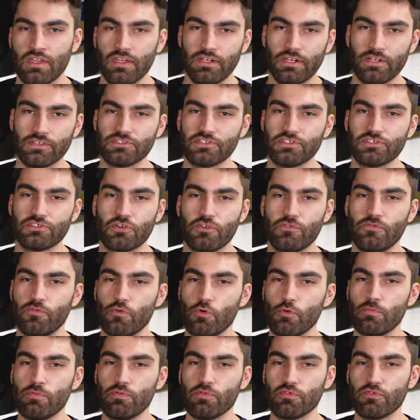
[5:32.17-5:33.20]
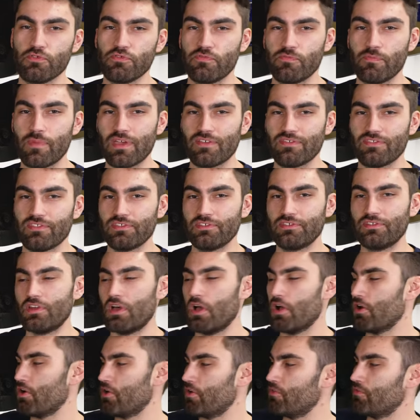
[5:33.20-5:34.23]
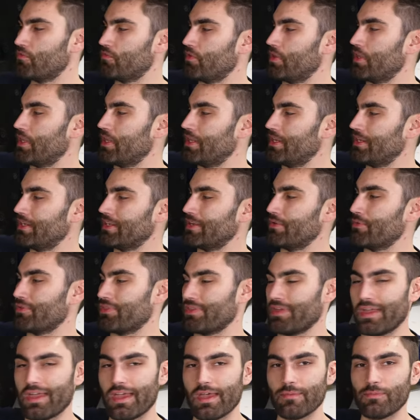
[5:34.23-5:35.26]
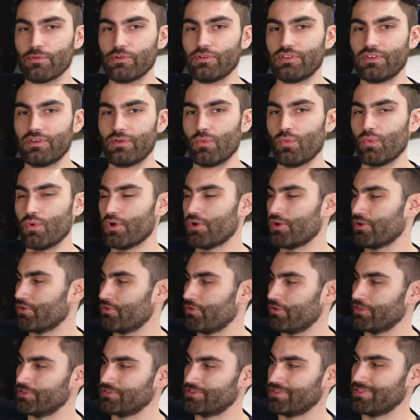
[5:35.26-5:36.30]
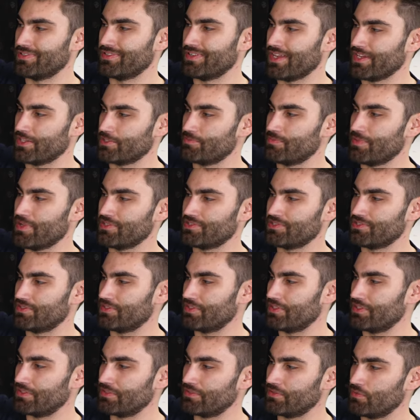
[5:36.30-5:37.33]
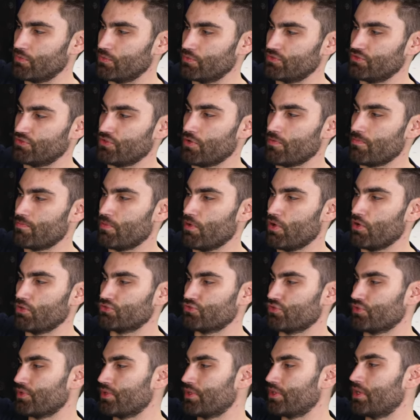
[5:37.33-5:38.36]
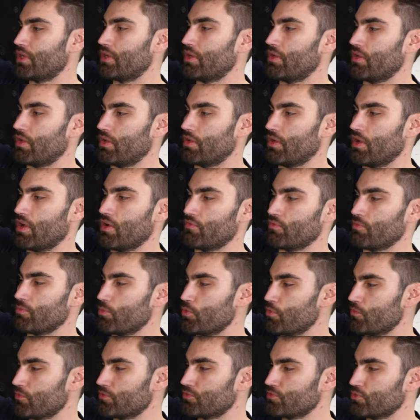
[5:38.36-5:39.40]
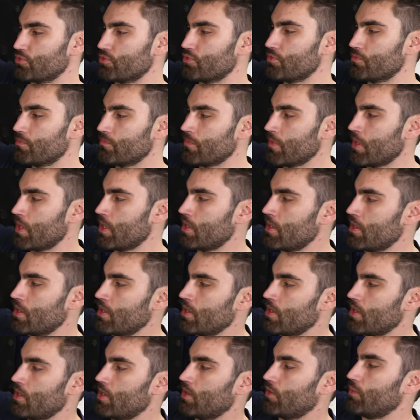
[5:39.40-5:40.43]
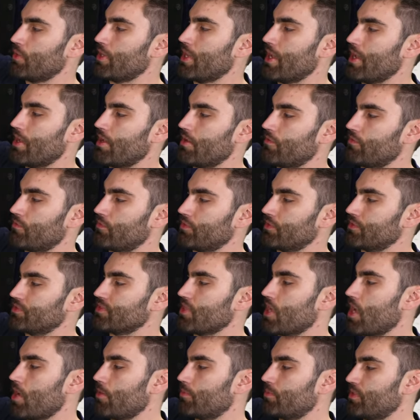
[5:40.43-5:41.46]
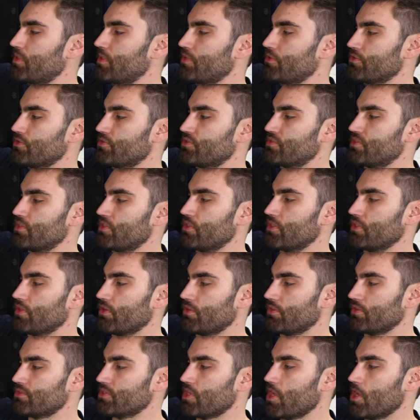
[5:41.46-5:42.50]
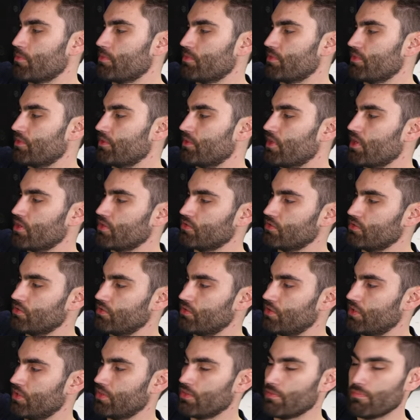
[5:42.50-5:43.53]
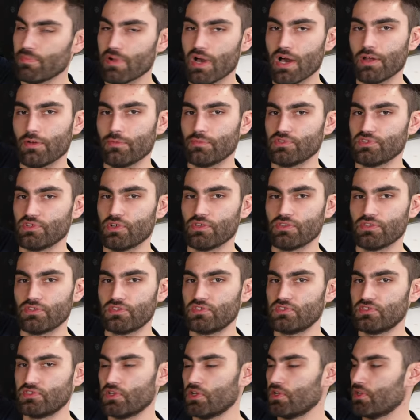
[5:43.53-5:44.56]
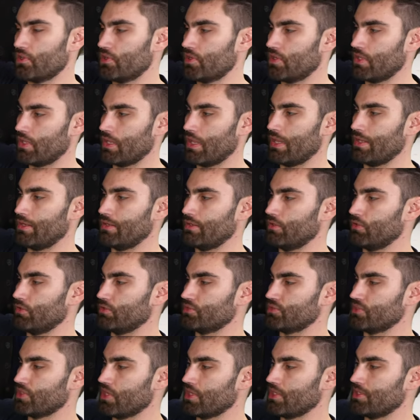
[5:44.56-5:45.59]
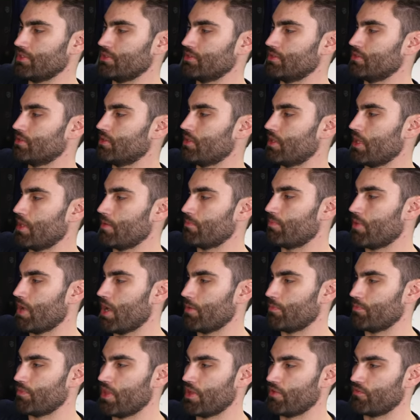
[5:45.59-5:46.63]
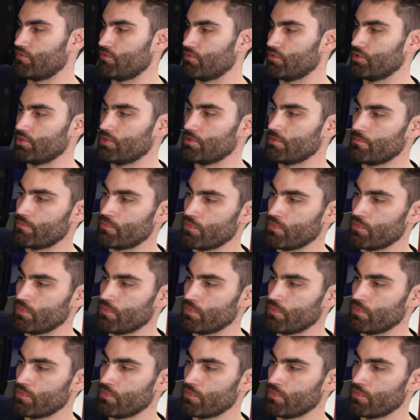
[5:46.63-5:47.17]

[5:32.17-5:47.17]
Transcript: Now, since our foolproof method of hitting it with a hammer didn't work, we're on to the next best thing, which is our ball joint uh, remover tool. We have the top here sitting on the top of the knuckle, the bottom is on the stud, and it'll tighten and pop that free.